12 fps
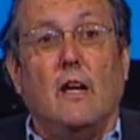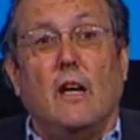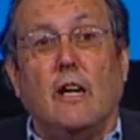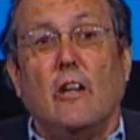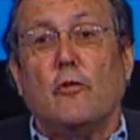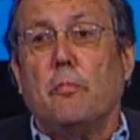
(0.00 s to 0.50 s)

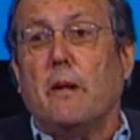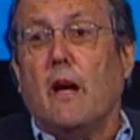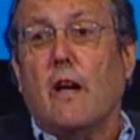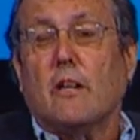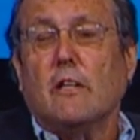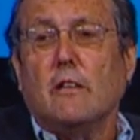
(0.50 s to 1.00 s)

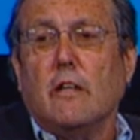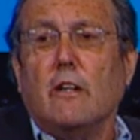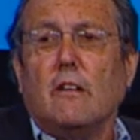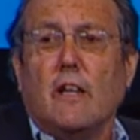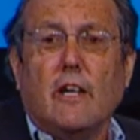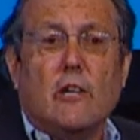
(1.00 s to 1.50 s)
ESPN
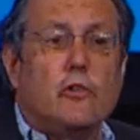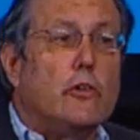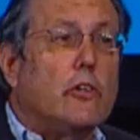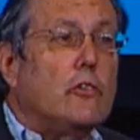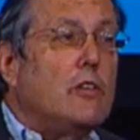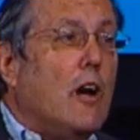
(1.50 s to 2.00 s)
clearly, as you
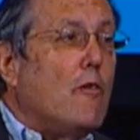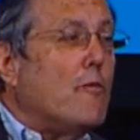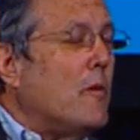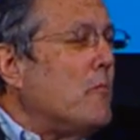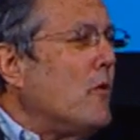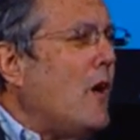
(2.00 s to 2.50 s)
could tell
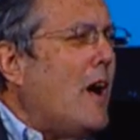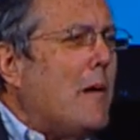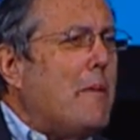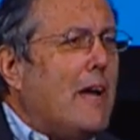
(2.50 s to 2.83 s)
from Rob,